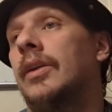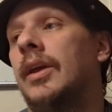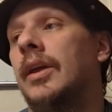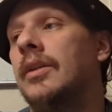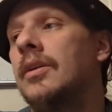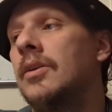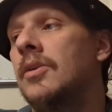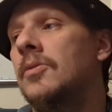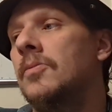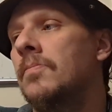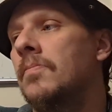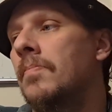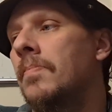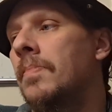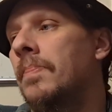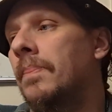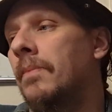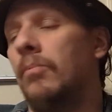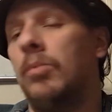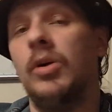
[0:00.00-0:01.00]
And
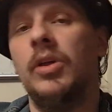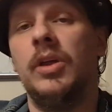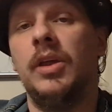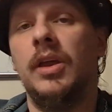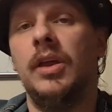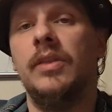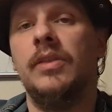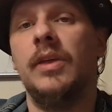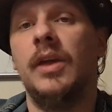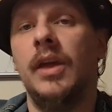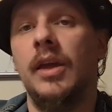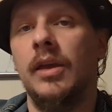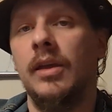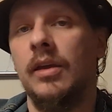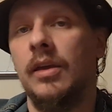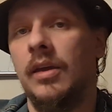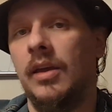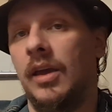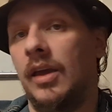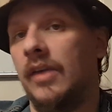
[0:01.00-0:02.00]
more than anything,